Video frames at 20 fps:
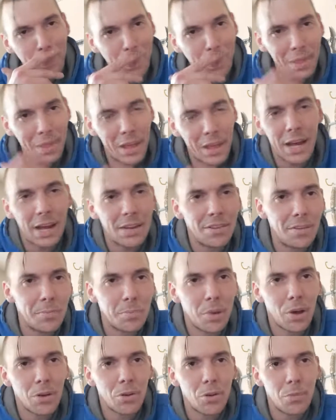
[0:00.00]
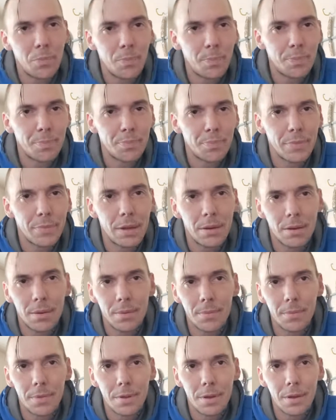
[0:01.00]
I gotta debunk them,
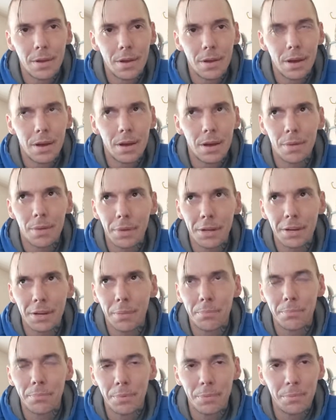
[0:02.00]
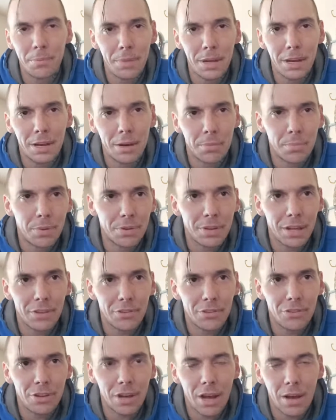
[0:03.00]
I've been meaning to put that
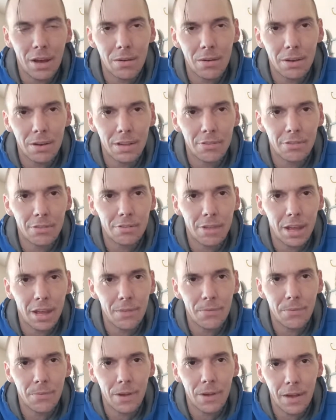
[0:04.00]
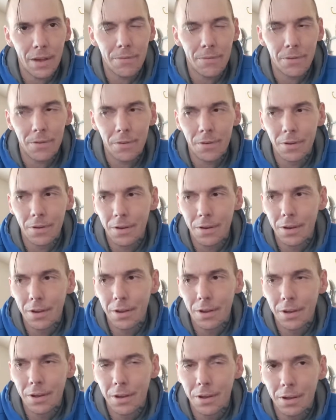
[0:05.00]
shit out. I just take forever.
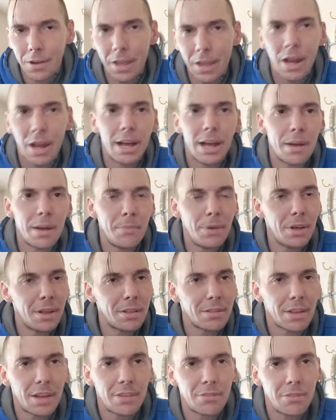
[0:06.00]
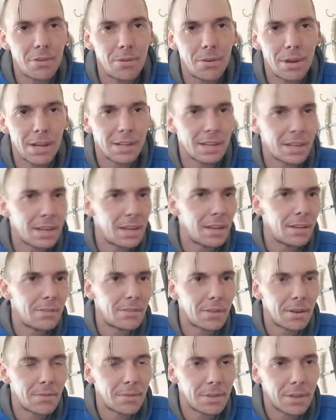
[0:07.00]
I got a million things to do. I got the kids
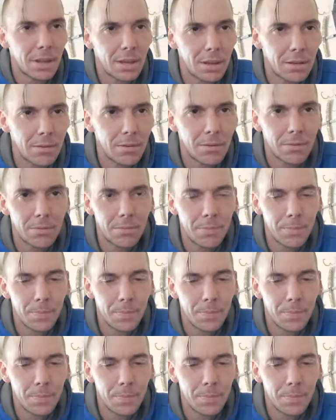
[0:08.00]
and everything,